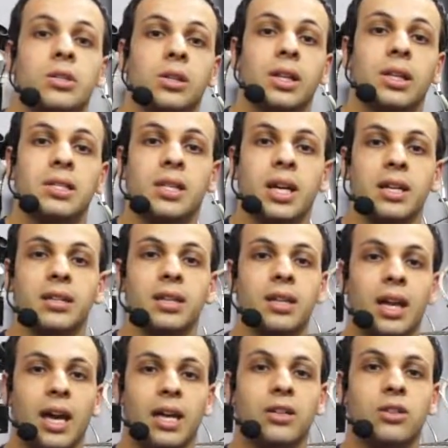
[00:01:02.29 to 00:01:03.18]
So let's
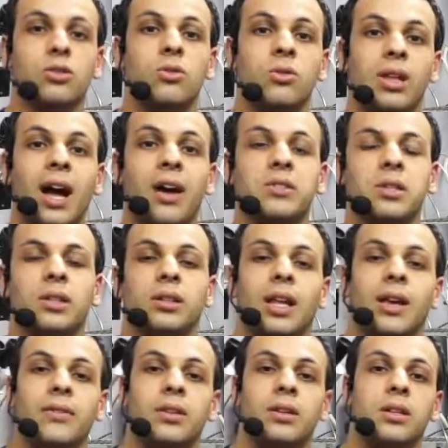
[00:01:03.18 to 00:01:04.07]
take the
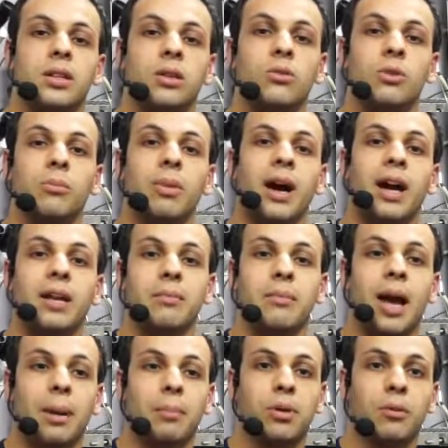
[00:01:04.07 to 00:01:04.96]
2011
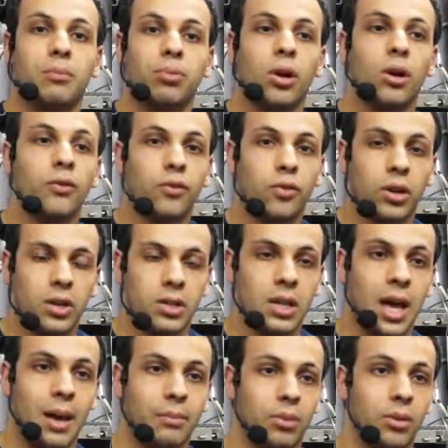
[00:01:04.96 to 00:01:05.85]
unibody MacBook Pro for
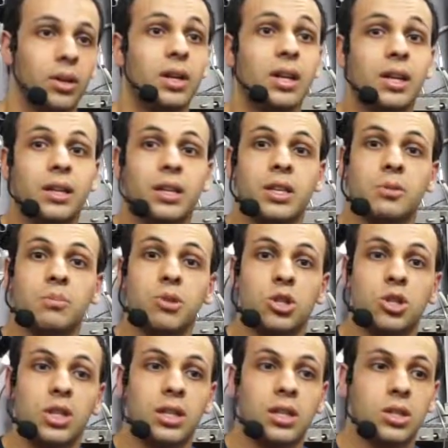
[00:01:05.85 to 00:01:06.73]
example.
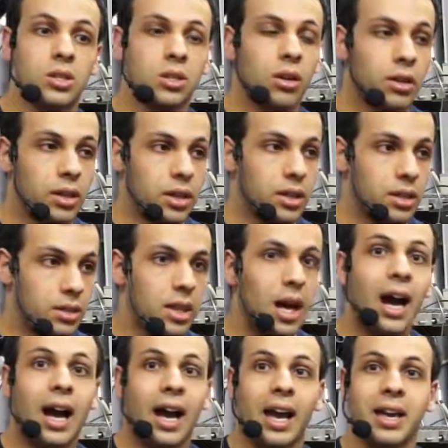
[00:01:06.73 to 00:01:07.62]
This machine is starting to
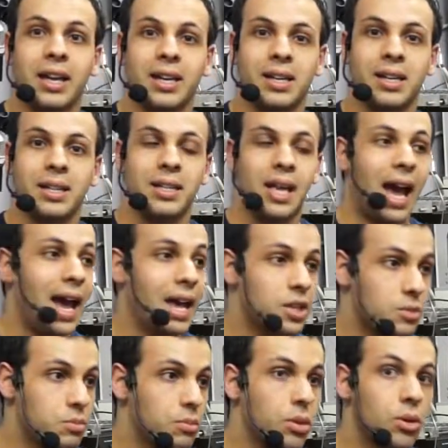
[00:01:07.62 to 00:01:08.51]
die,
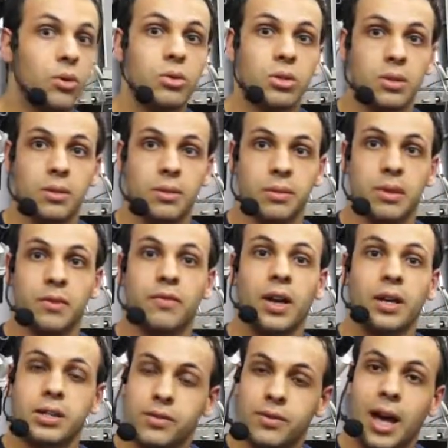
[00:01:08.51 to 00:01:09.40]
as most
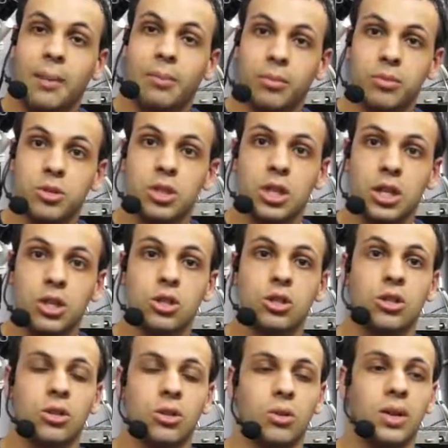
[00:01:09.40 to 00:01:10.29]
defective Apple
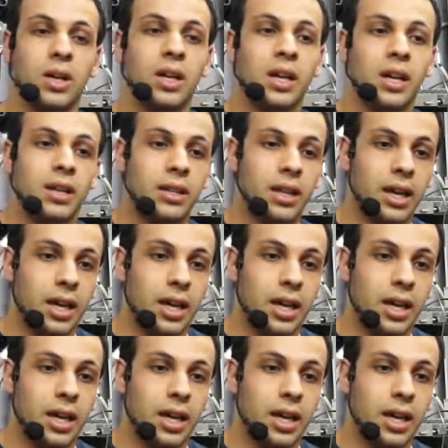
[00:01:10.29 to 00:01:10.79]
machines do.